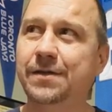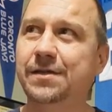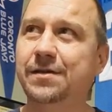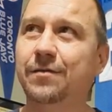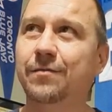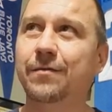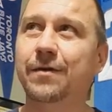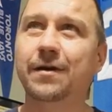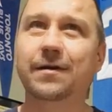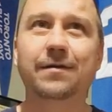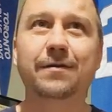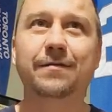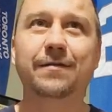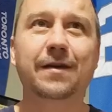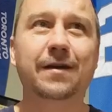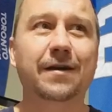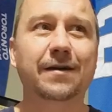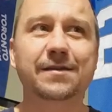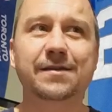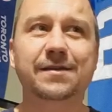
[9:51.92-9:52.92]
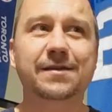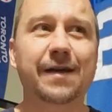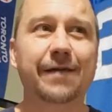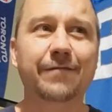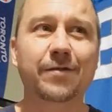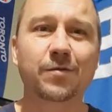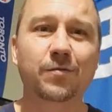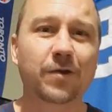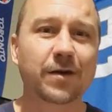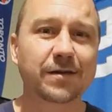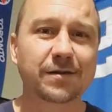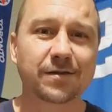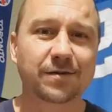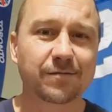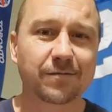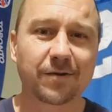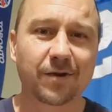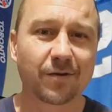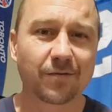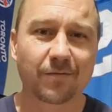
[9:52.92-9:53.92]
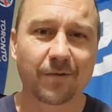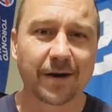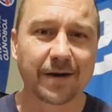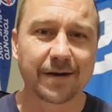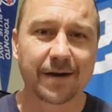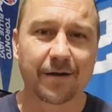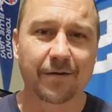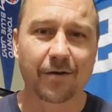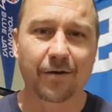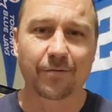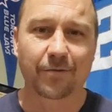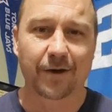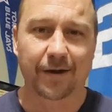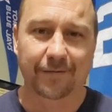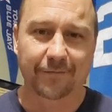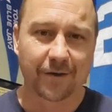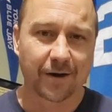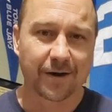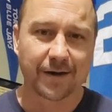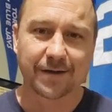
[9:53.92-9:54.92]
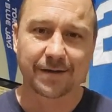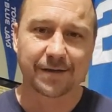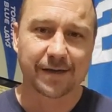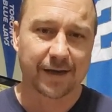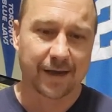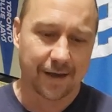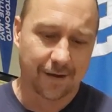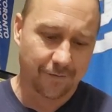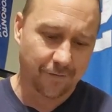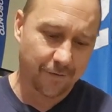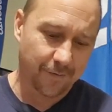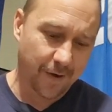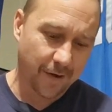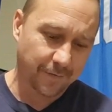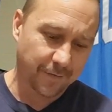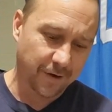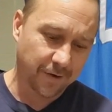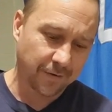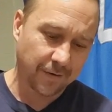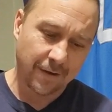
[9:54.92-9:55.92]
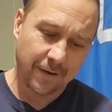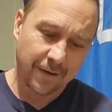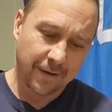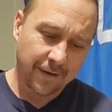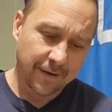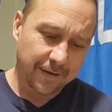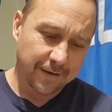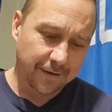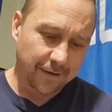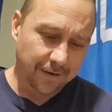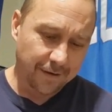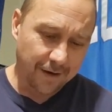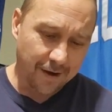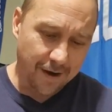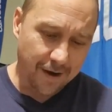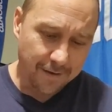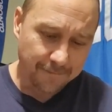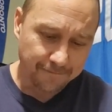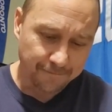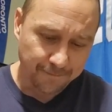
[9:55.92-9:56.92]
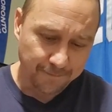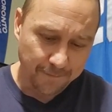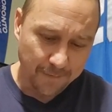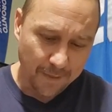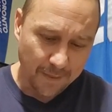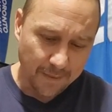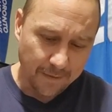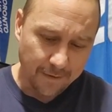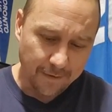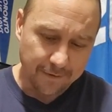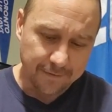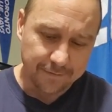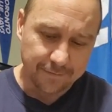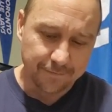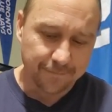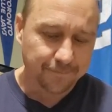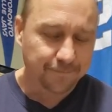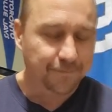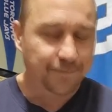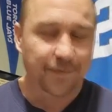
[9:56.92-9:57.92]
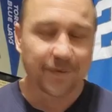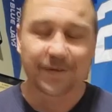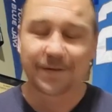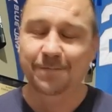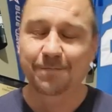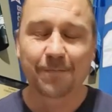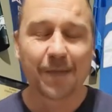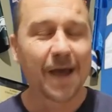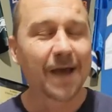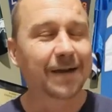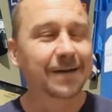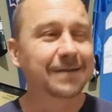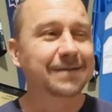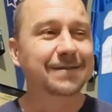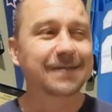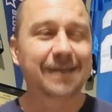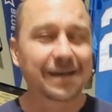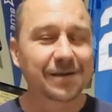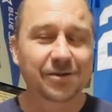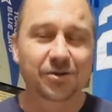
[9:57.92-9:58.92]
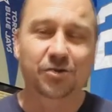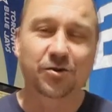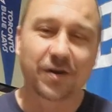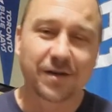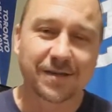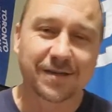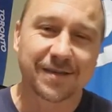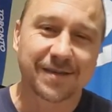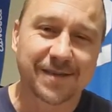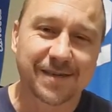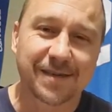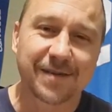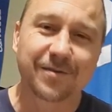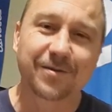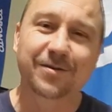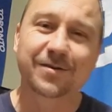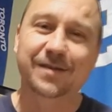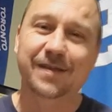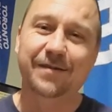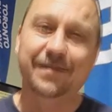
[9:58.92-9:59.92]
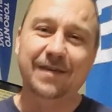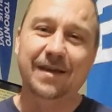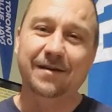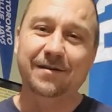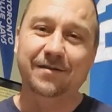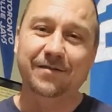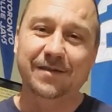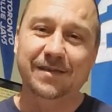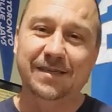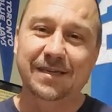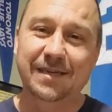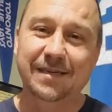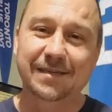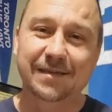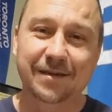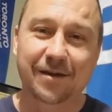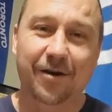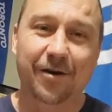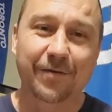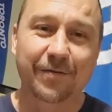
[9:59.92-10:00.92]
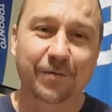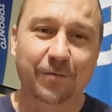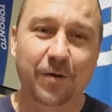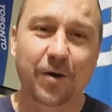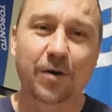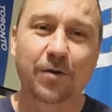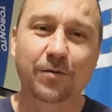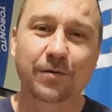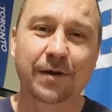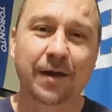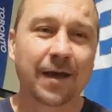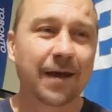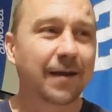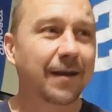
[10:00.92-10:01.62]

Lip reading: They got seven wins right now or whatever it is. I can't remember. Man, can you trust the Steelers at the end of the season on the road?